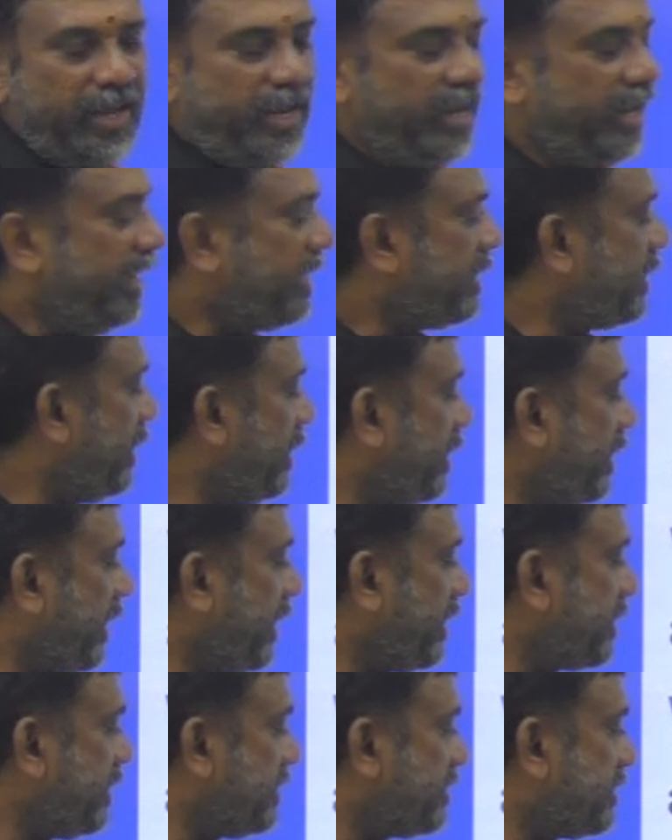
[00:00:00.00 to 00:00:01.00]

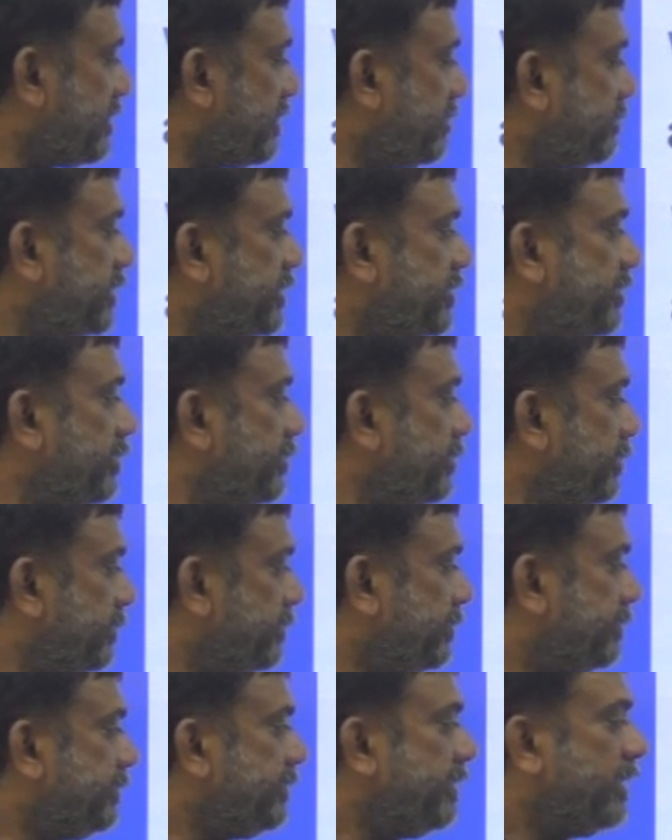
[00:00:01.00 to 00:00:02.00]
accustomed
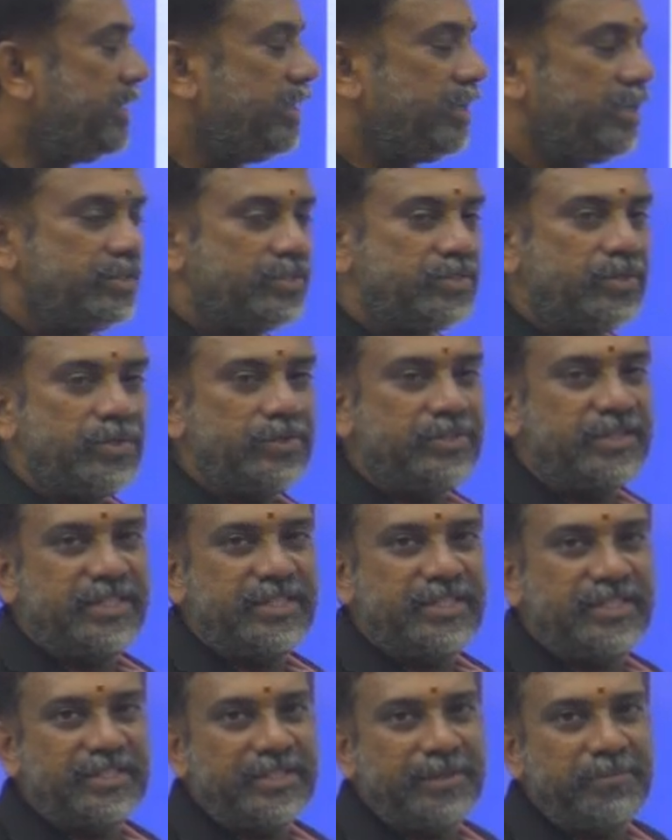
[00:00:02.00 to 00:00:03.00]
to. So this is